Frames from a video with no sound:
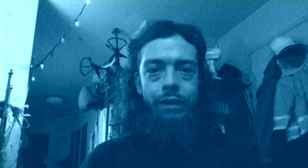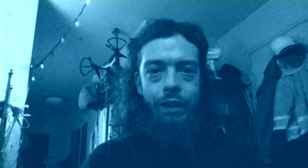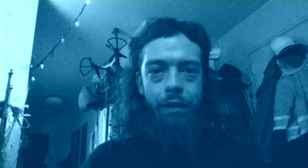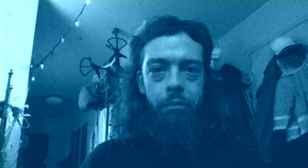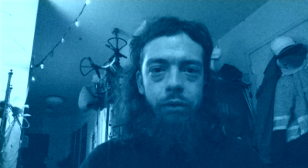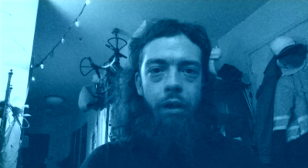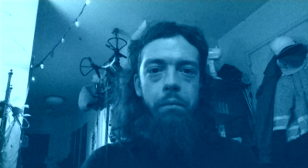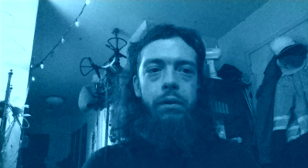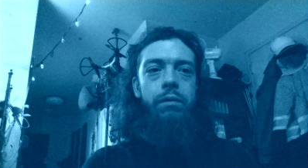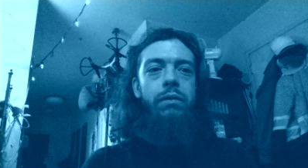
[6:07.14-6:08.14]
The
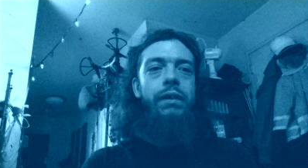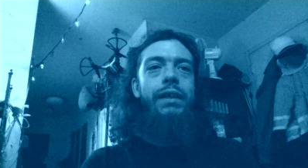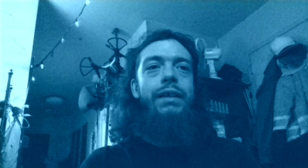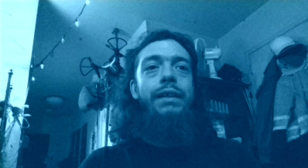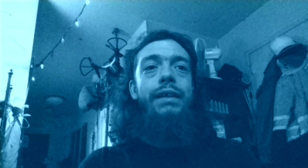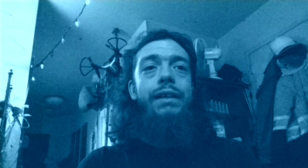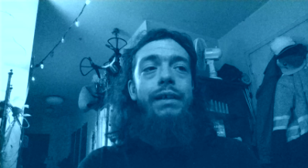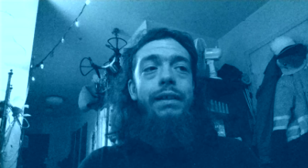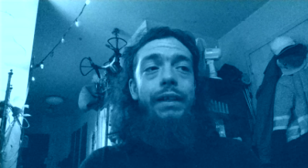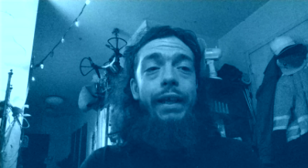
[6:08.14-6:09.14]
abdominal
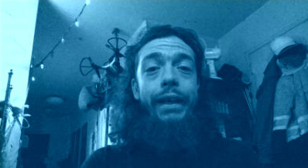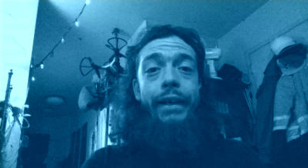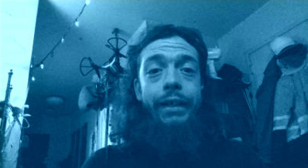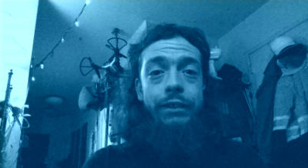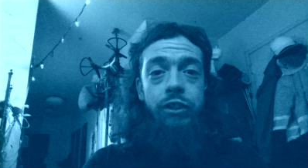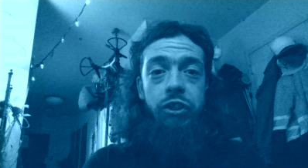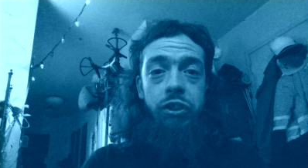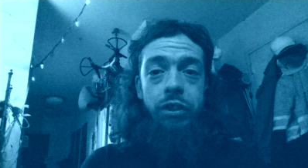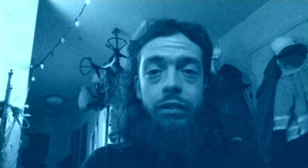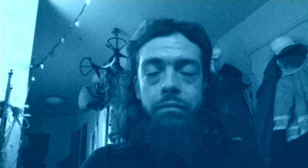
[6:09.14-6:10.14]
leg itch.
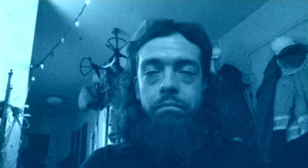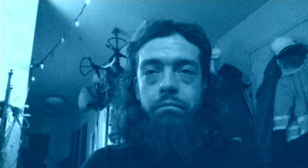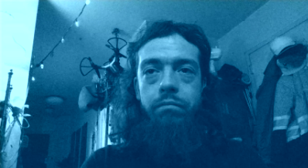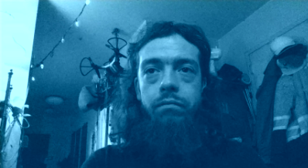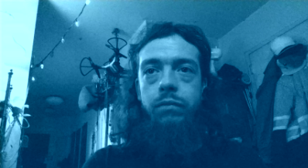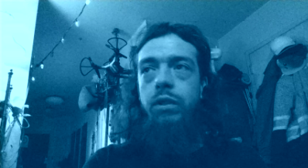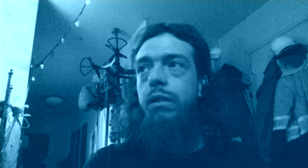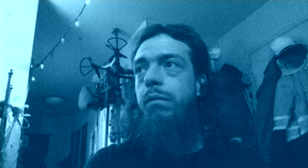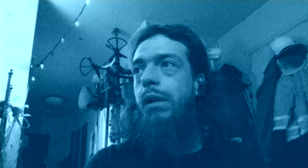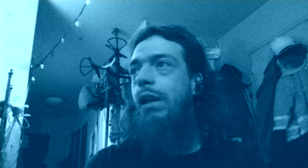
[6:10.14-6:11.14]

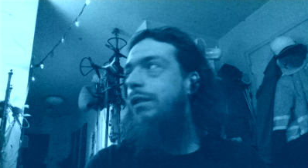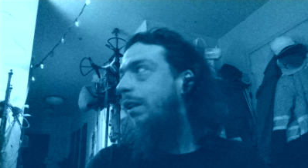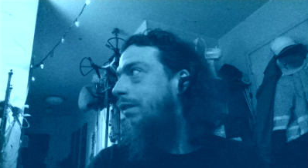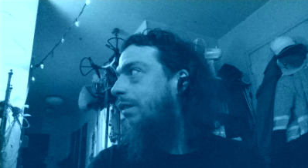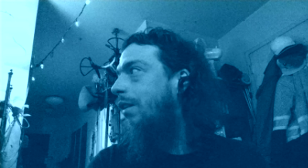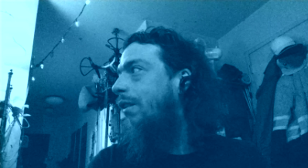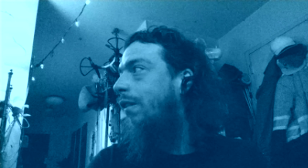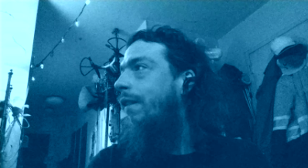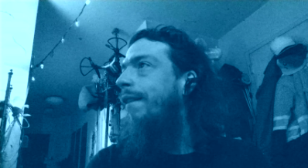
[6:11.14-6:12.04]
Regardless. Oh.